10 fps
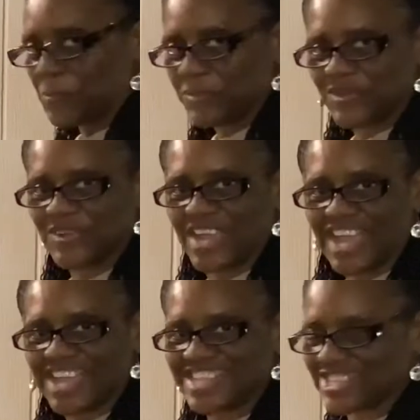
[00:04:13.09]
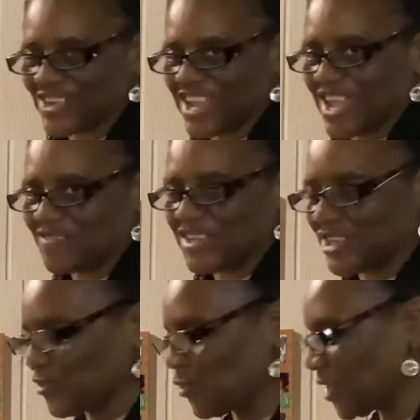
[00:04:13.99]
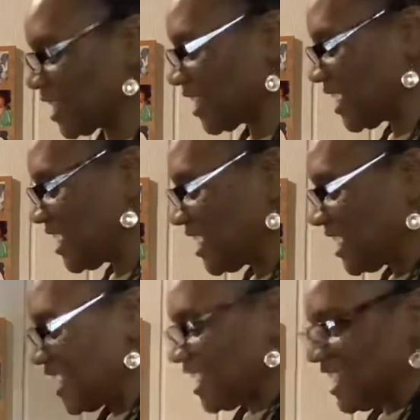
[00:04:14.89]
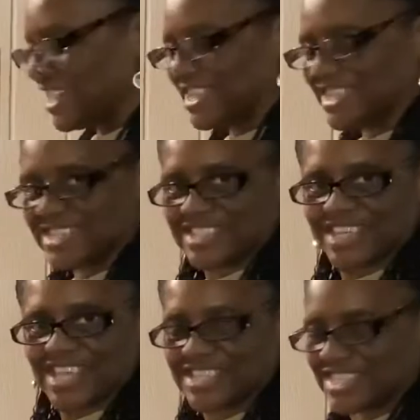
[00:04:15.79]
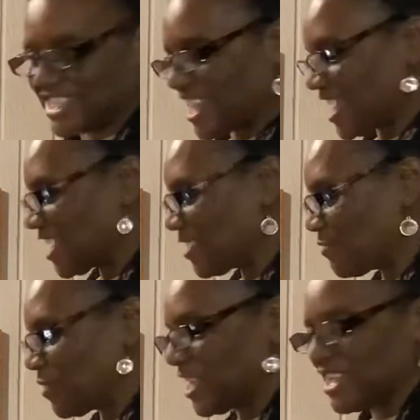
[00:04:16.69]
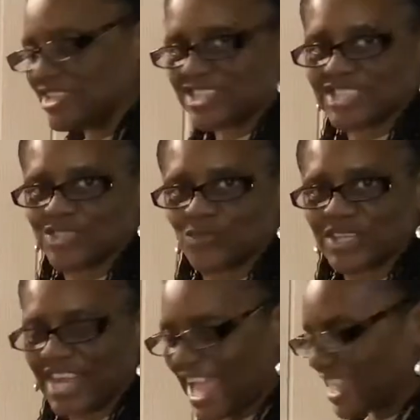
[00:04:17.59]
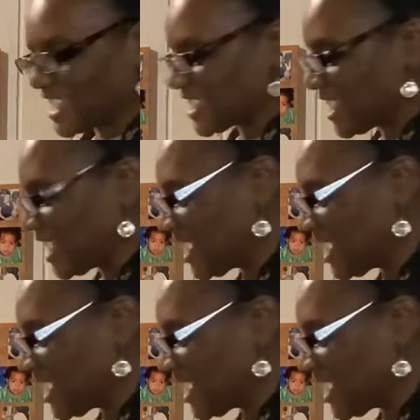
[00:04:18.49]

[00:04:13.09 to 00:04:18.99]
you guys are having a really good day today, being just relaxing.